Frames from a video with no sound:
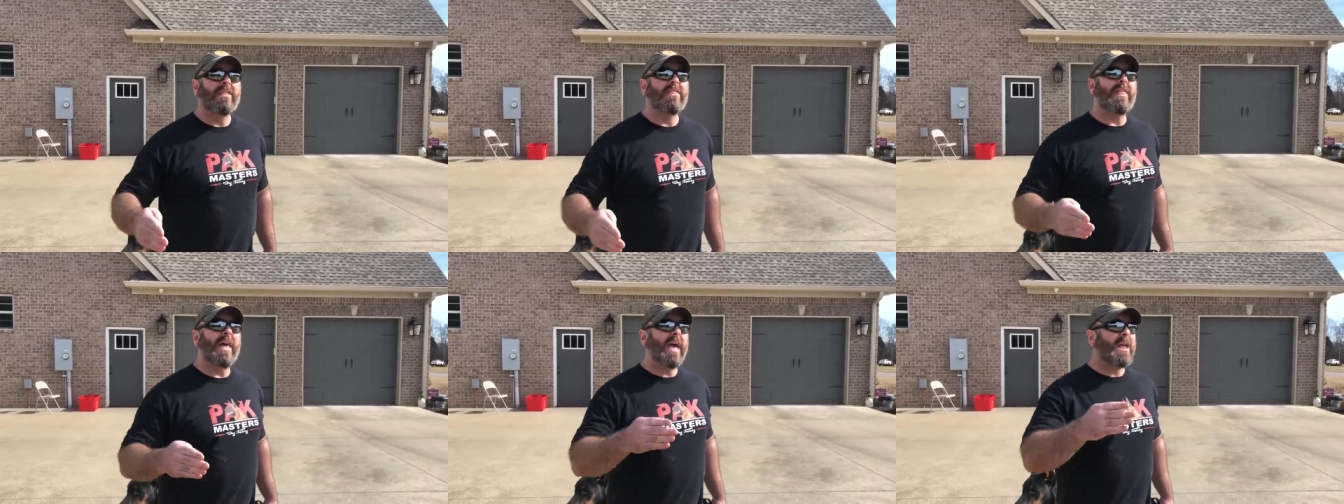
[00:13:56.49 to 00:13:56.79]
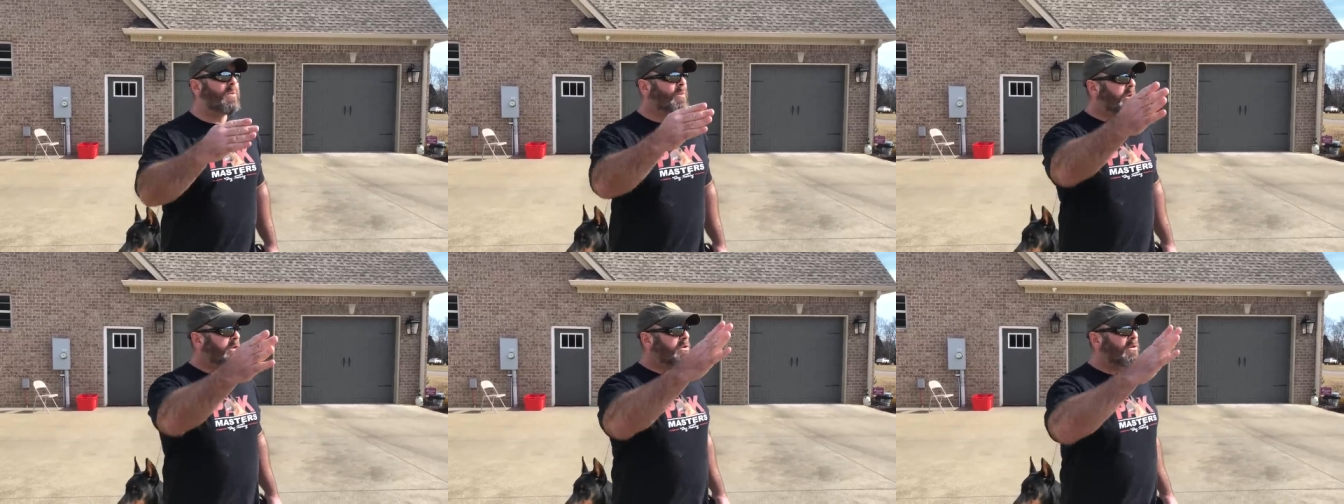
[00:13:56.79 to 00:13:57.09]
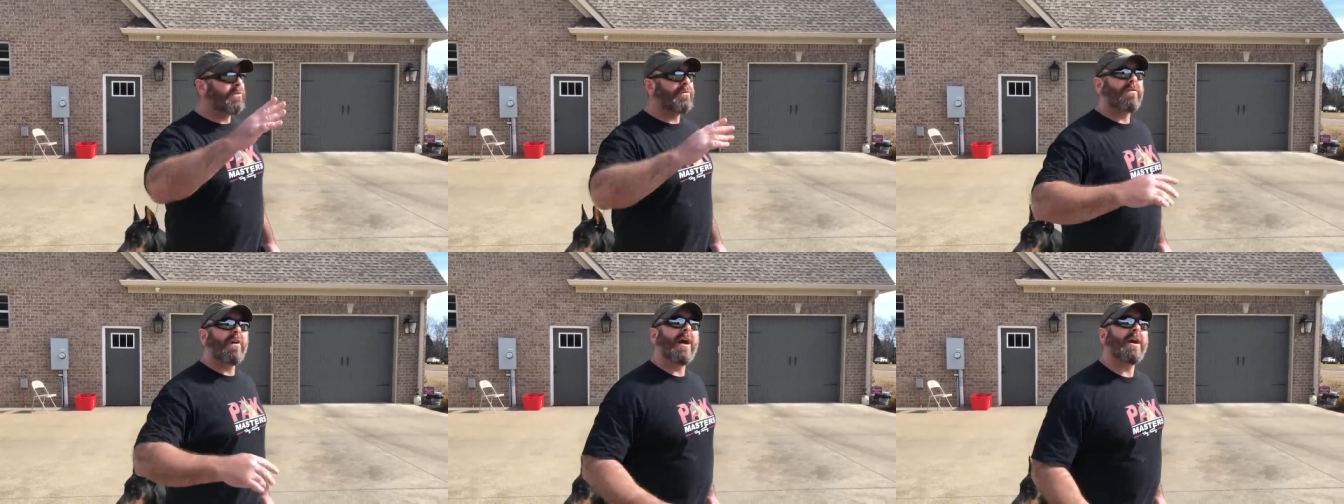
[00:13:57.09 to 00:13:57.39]
then when
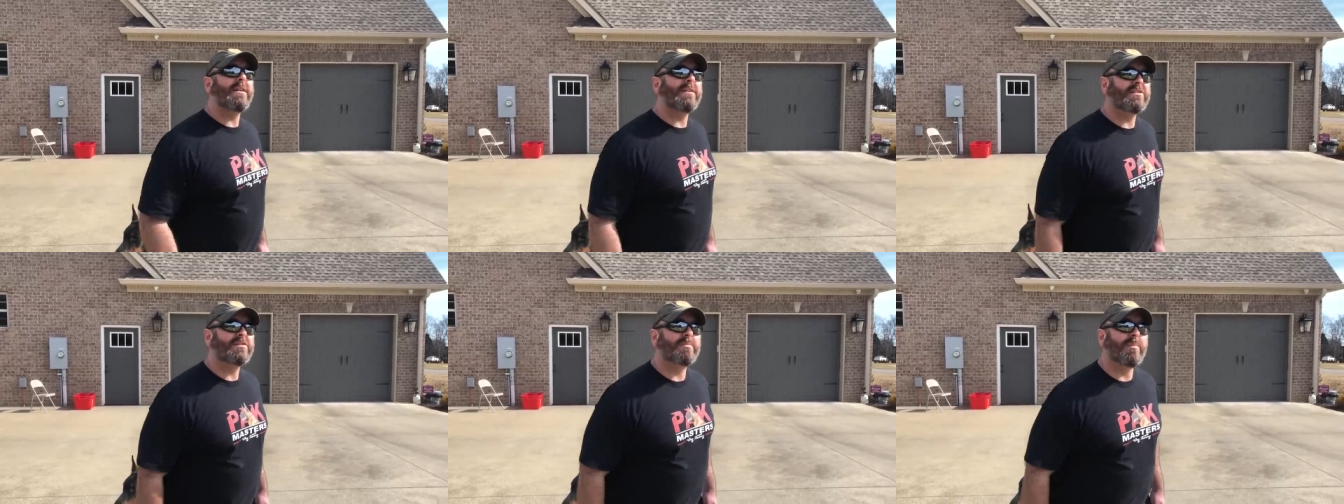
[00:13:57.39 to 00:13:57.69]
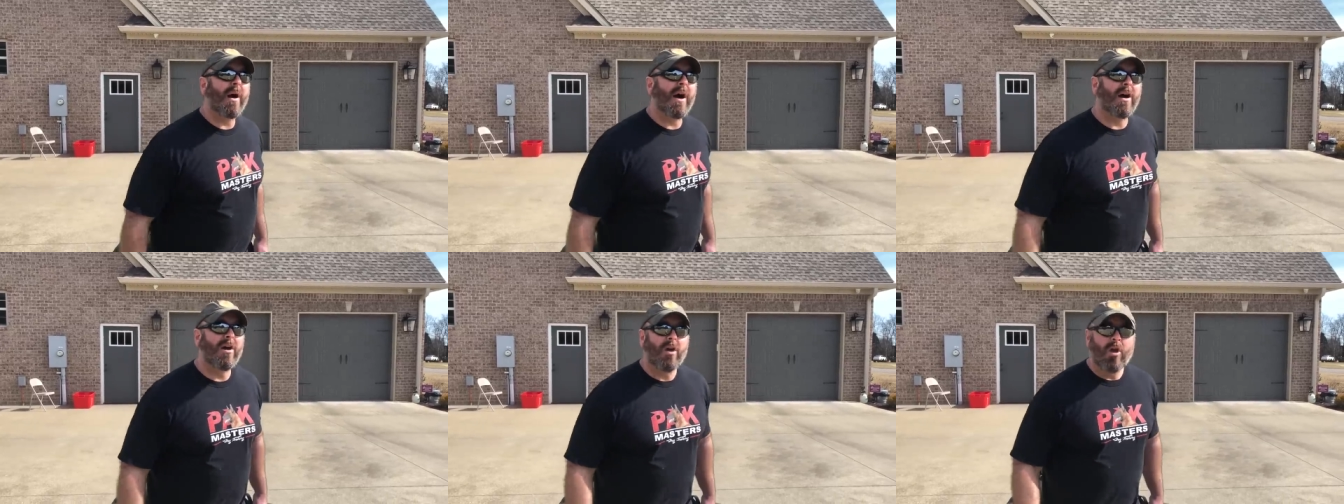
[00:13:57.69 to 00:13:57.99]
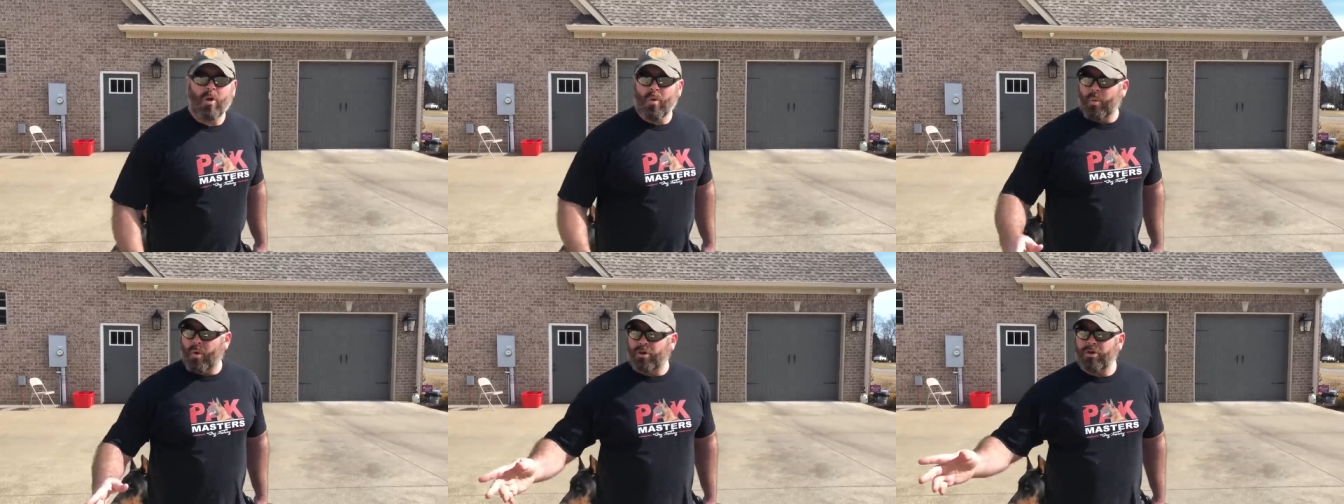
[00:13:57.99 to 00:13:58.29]
you find a spot
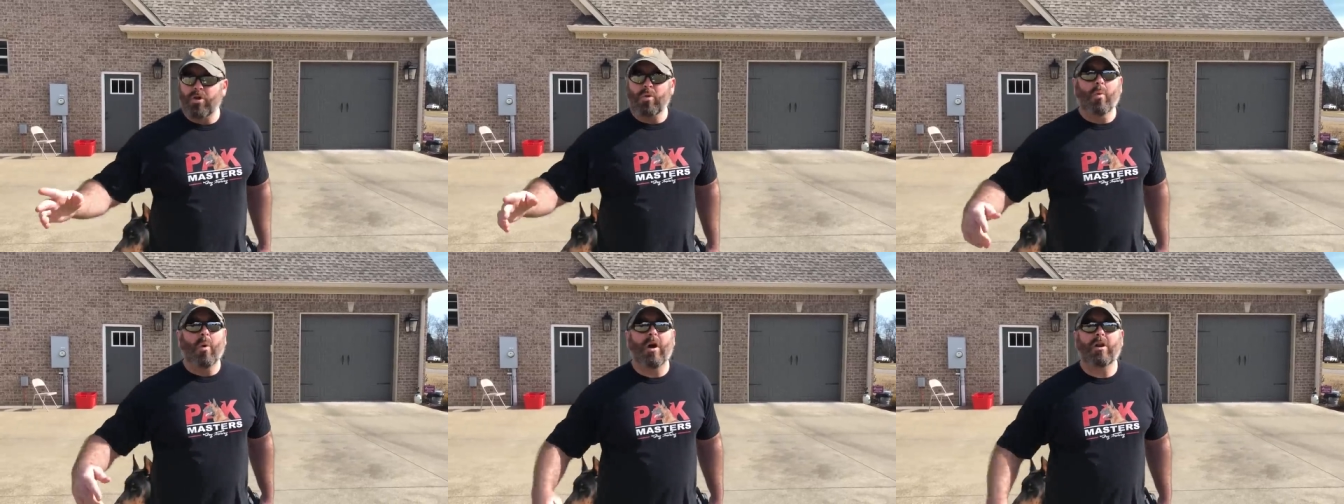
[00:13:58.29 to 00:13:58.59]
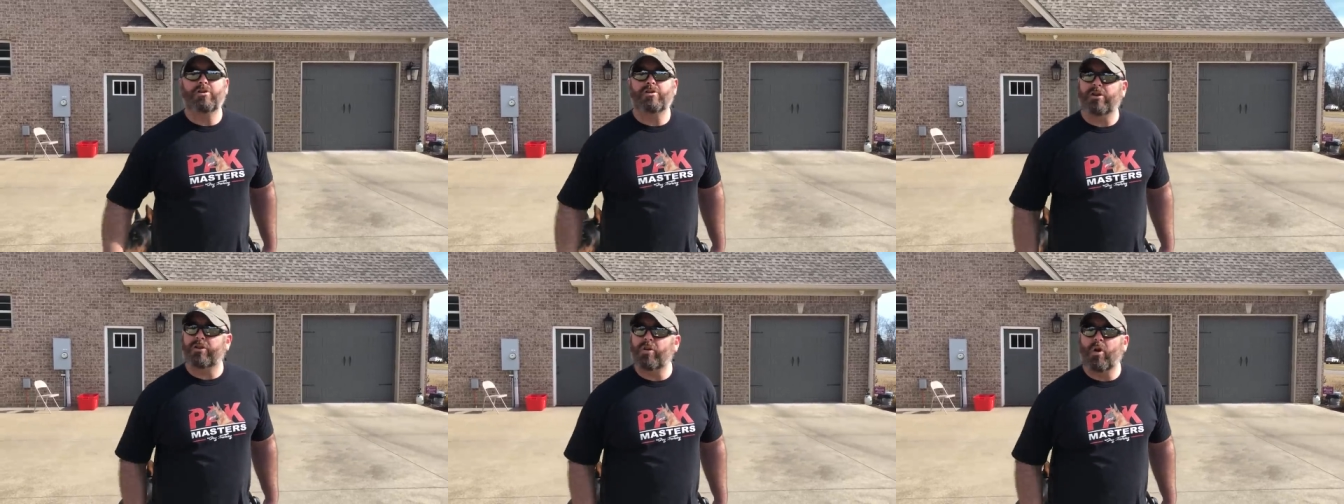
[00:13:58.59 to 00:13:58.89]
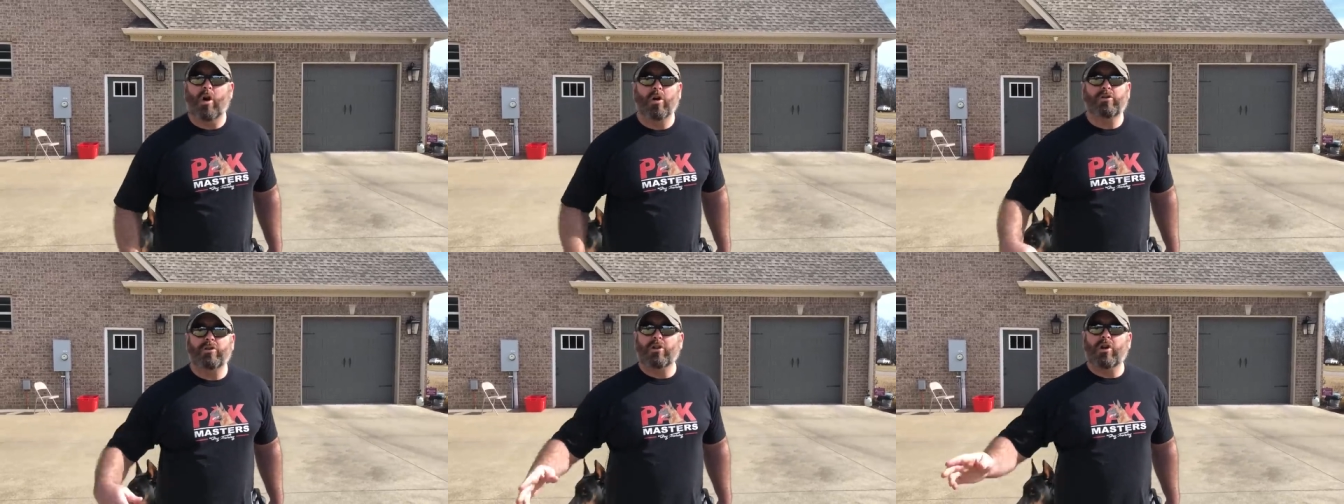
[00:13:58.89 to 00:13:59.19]
where you want your dog